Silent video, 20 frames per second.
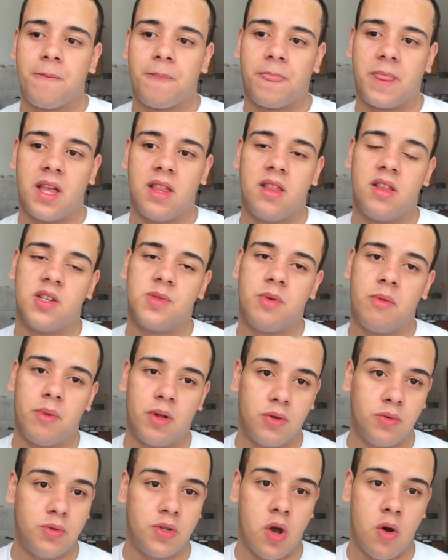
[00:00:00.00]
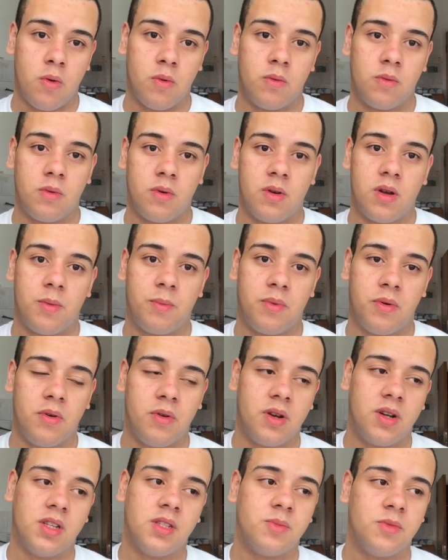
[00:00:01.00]
and there's people who don't put
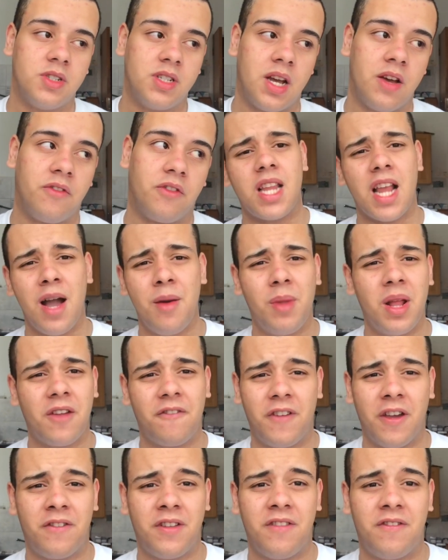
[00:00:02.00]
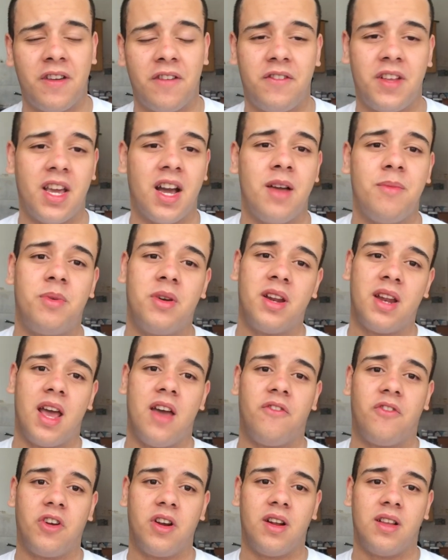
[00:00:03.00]
as much effort. I'm like 50-50. I put in
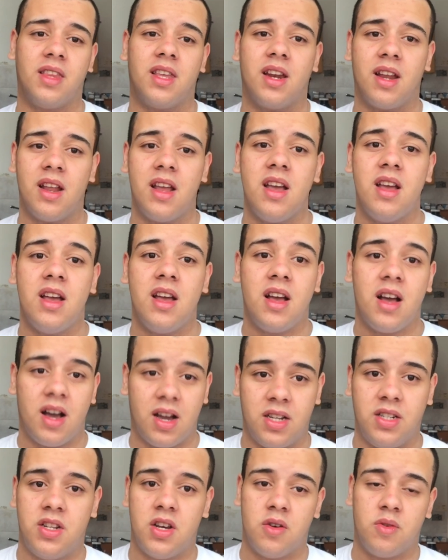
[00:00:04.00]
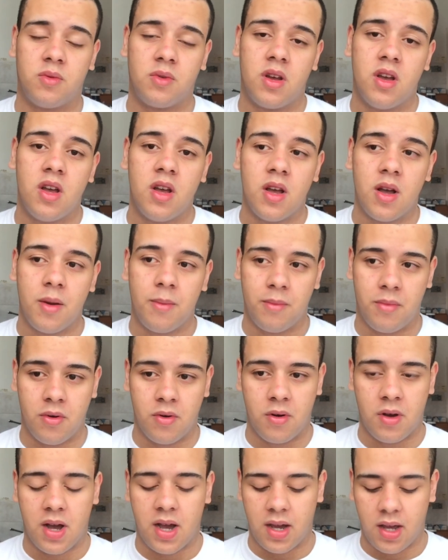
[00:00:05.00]
effort and then I don't,
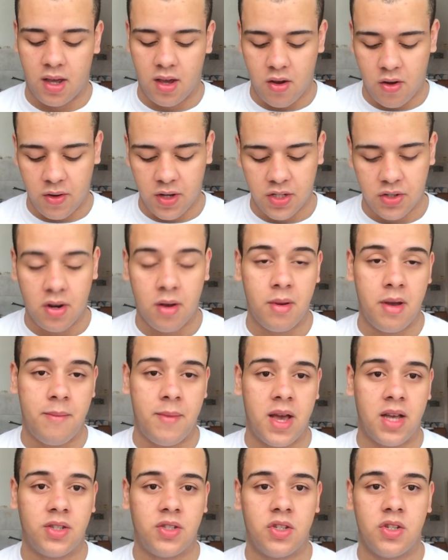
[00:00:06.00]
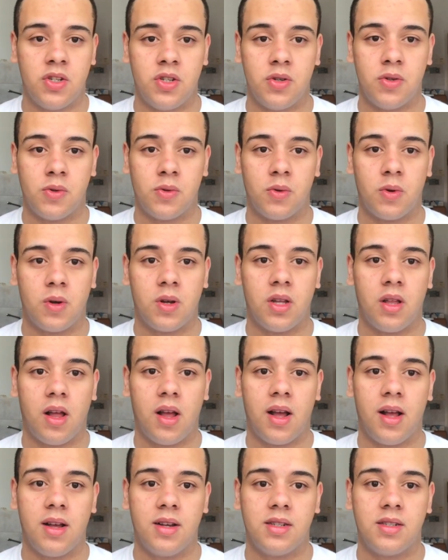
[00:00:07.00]
but I always try my best to do
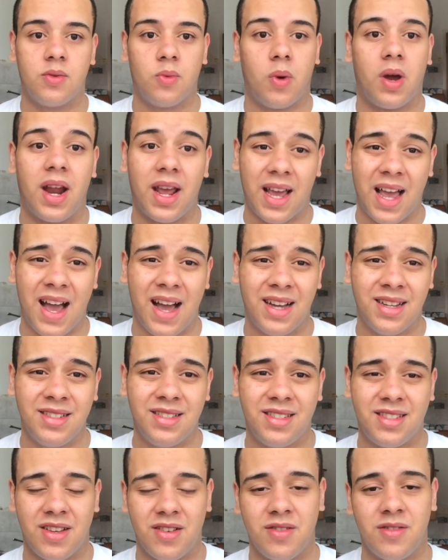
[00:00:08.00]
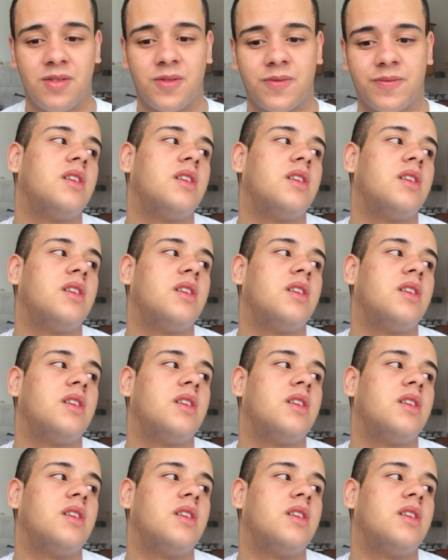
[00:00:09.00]
what I can. So